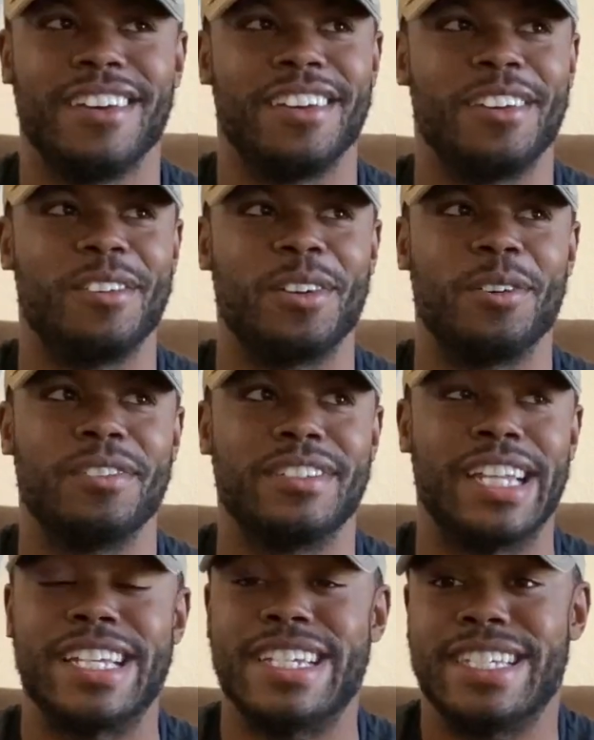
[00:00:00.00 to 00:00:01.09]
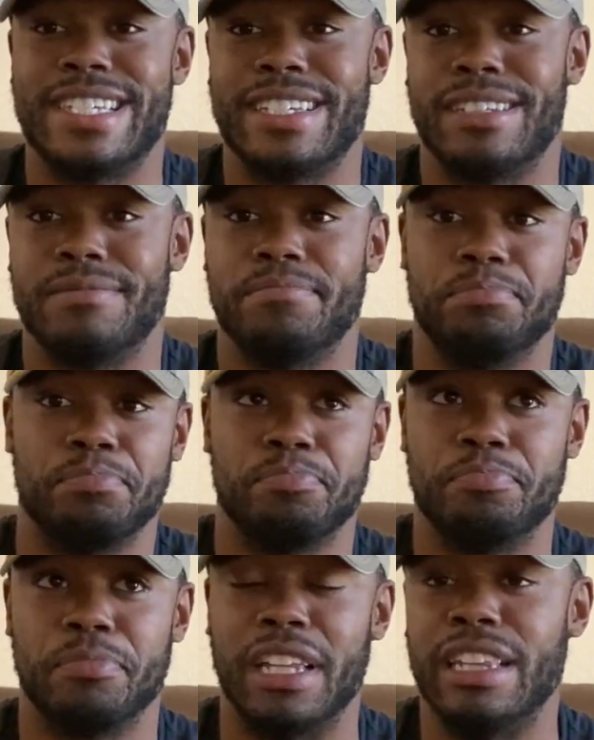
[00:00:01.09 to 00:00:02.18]
they just
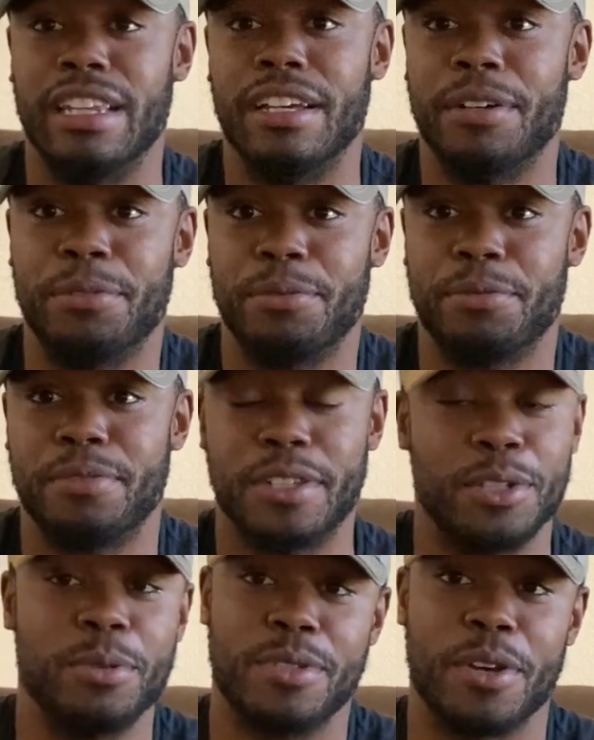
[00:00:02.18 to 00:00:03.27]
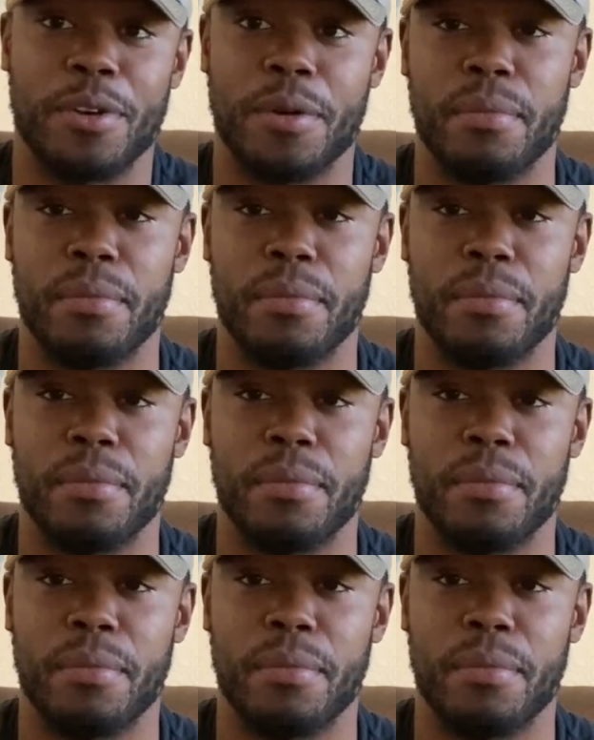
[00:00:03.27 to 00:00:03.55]
love to do so.